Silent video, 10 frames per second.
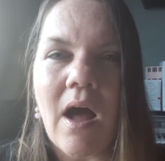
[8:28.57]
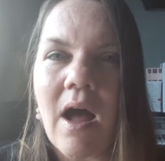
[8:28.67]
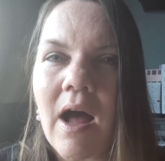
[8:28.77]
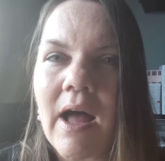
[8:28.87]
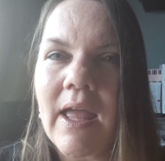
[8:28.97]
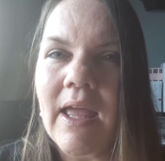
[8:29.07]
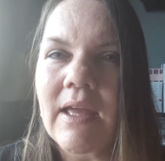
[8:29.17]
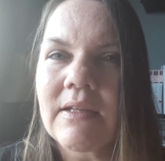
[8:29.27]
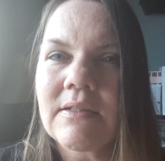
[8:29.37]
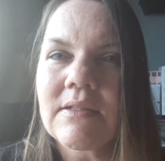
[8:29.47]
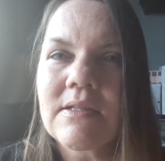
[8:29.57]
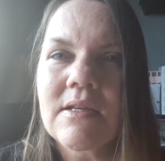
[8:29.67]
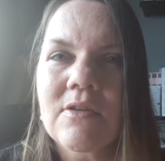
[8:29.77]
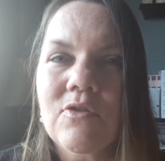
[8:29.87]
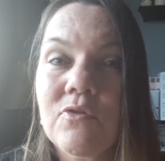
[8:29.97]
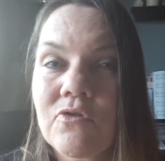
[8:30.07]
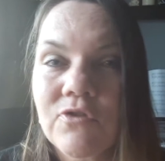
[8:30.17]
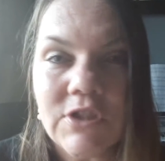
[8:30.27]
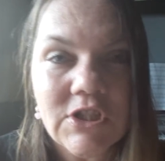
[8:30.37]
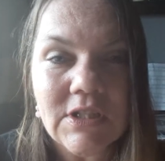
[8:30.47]
high-end
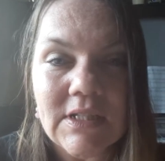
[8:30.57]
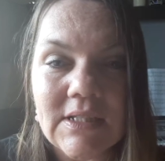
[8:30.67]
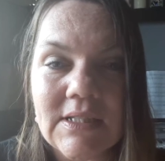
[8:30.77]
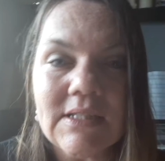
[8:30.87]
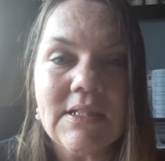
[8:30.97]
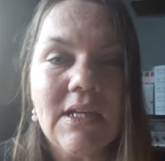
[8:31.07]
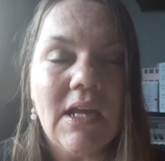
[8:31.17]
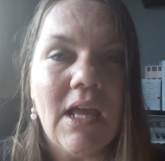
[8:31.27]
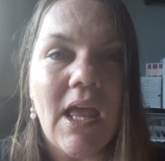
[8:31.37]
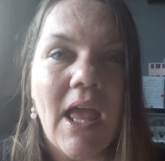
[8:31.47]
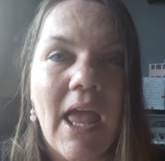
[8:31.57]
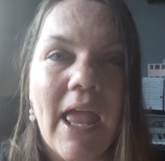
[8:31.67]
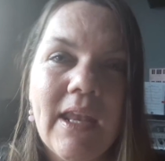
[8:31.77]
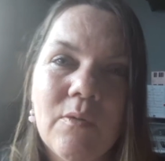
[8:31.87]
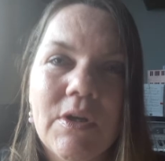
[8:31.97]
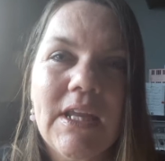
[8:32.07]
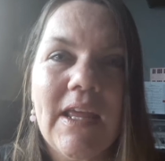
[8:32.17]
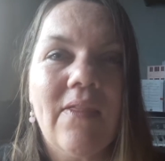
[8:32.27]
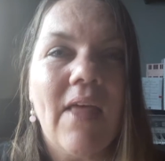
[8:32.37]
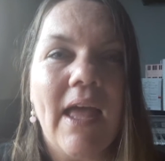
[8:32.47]
nutritionist, anyone
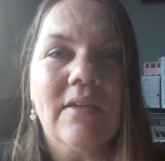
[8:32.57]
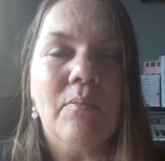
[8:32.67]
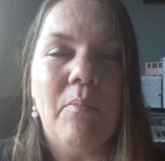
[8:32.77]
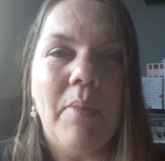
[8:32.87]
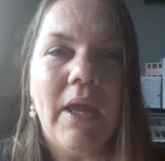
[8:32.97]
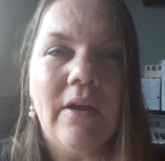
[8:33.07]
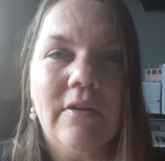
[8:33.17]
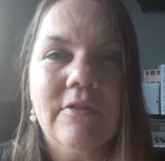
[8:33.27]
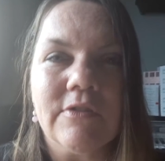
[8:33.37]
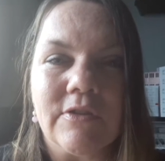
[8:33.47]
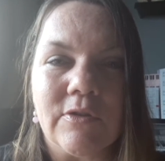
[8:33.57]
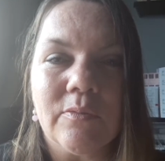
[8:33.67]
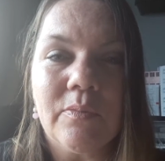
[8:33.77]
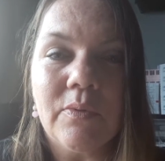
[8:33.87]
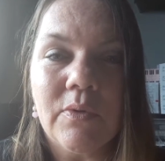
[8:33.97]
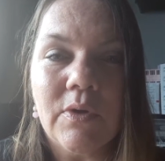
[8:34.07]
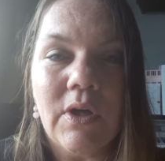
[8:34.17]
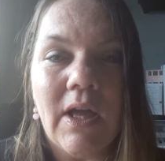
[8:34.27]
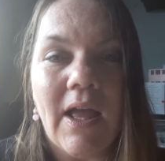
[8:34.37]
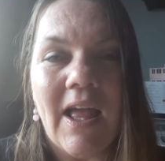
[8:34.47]
in that peer group,
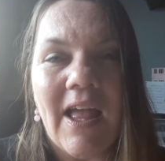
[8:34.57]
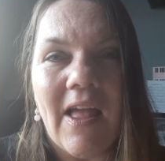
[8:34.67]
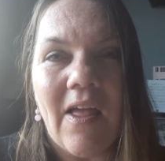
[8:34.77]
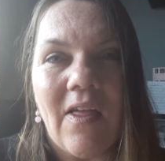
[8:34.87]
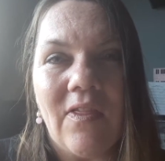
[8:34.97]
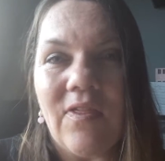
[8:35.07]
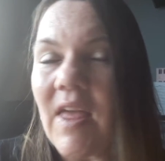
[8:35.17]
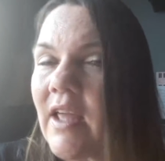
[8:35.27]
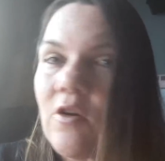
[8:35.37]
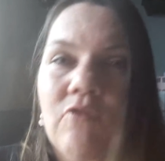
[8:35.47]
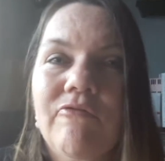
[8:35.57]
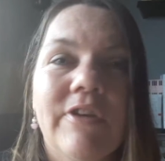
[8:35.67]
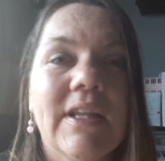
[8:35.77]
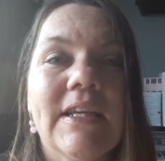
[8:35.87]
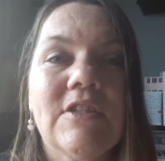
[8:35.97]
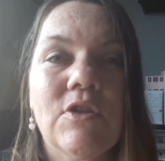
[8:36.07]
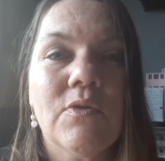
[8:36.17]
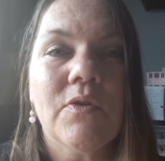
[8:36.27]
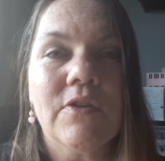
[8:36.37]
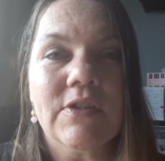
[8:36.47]
they don't really
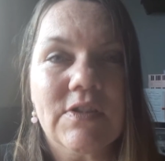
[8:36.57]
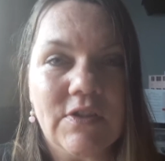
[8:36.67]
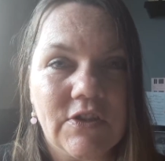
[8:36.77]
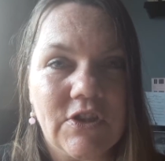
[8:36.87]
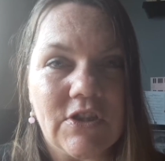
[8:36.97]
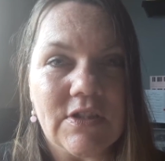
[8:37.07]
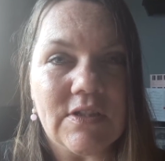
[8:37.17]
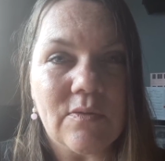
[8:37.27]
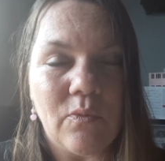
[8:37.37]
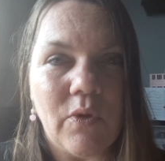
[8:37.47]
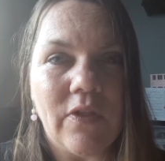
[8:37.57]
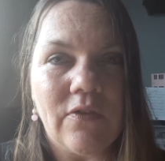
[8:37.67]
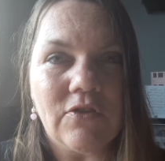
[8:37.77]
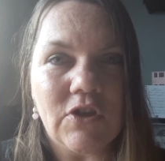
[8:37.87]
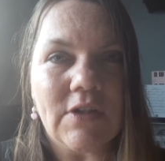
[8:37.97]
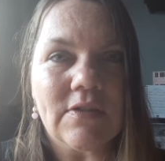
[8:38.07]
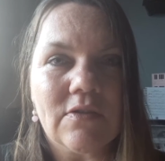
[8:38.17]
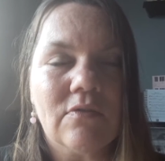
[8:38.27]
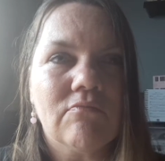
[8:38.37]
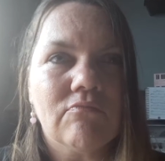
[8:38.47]
do their searches with
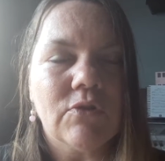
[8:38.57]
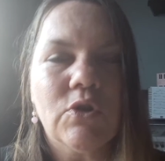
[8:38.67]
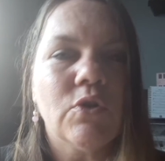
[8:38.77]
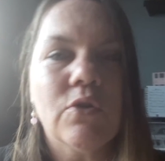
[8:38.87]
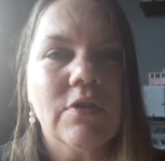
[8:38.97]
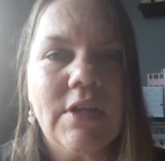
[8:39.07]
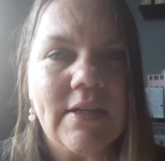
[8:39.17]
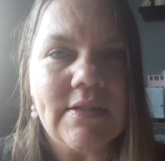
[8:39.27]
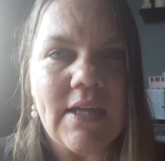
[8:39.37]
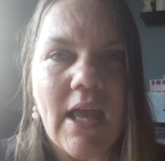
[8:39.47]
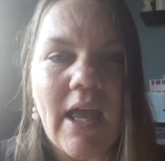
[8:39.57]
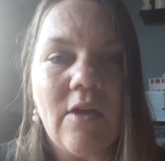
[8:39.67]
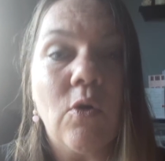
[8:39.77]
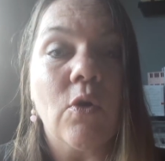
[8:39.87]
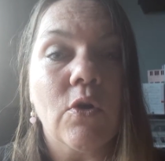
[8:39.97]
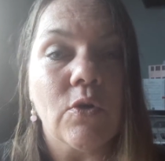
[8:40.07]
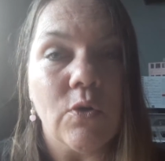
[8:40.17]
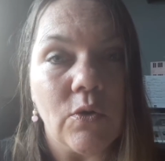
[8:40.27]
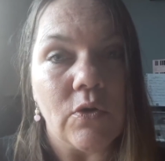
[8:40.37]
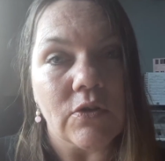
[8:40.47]
just google.ca or
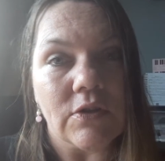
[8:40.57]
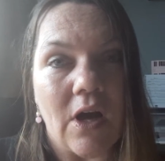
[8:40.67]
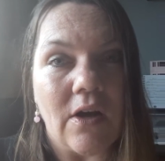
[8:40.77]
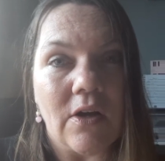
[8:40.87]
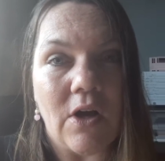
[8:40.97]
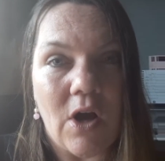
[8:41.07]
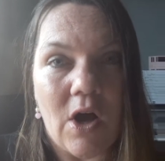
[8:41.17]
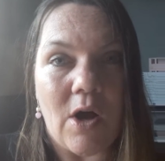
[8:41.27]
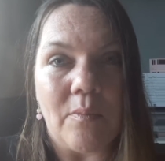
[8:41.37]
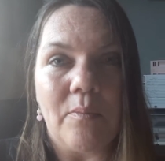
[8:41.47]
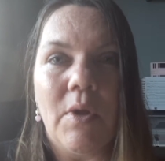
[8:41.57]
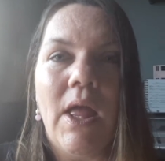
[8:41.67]
google.com.